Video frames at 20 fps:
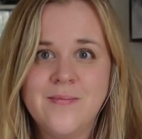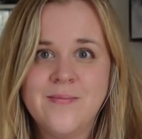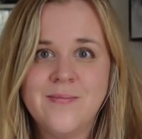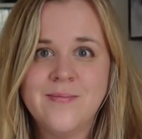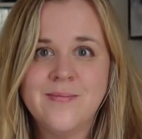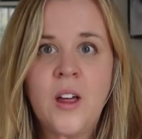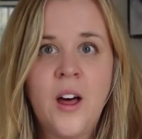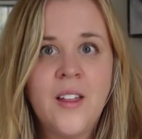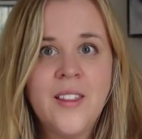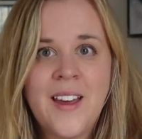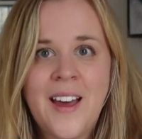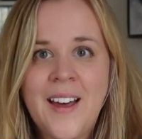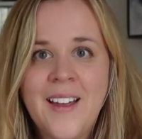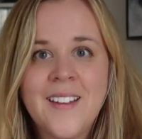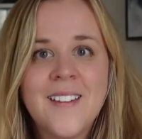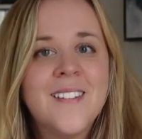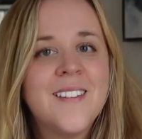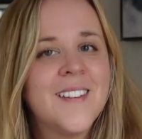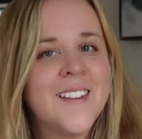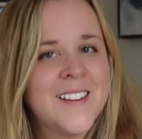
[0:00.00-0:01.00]
With all that,
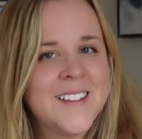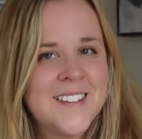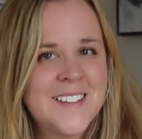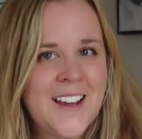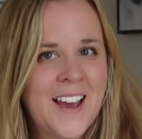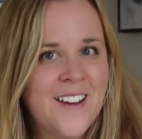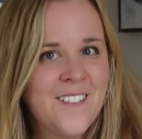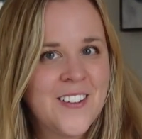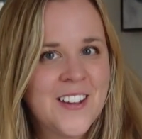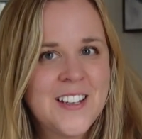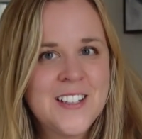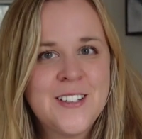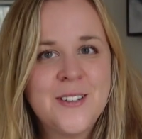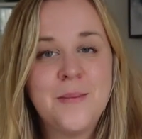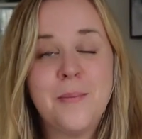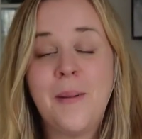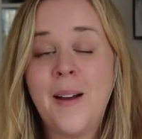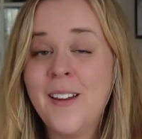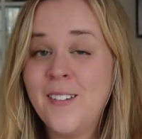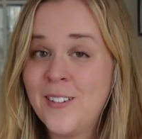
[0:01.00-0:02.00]
let's dive into
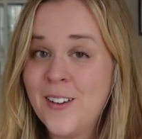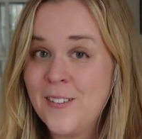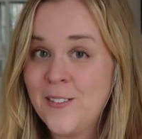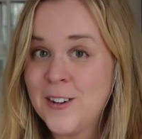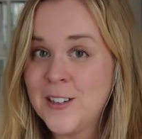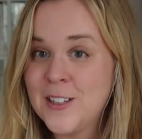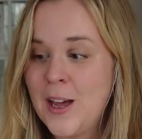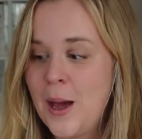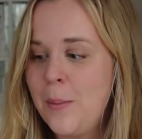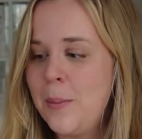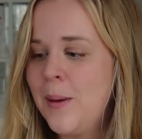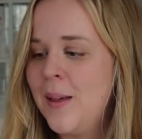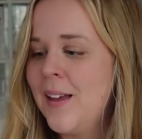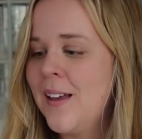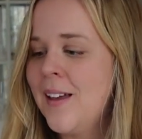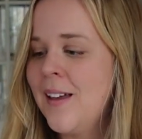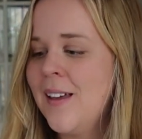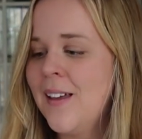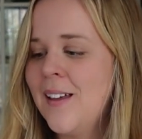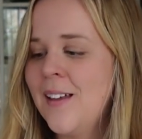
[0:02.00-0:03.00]
my favorite
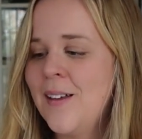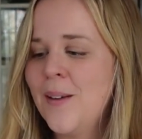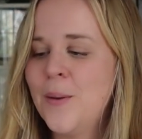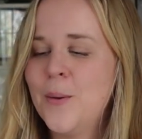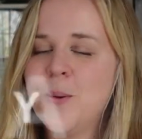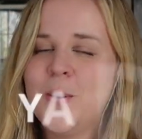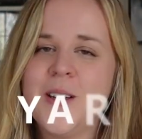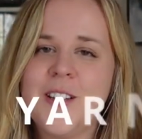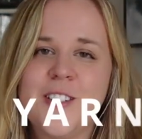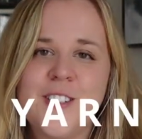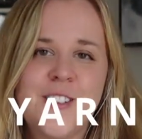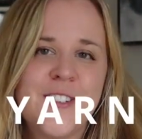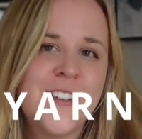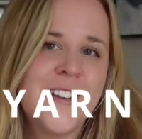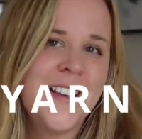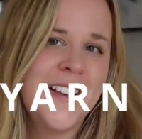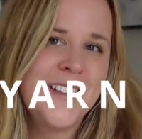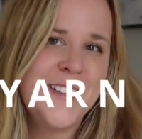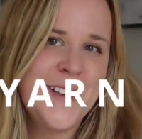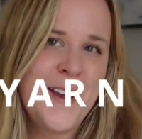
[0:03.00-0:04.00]
topic, which
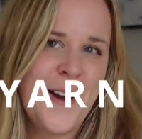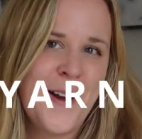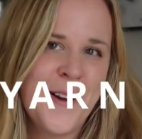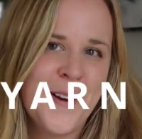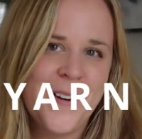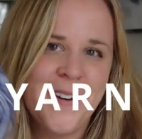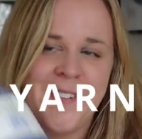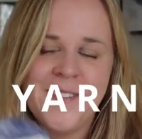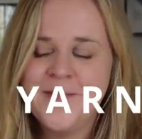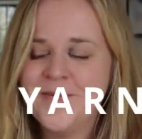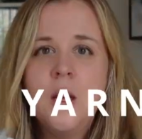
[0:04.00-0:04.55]
is yarn.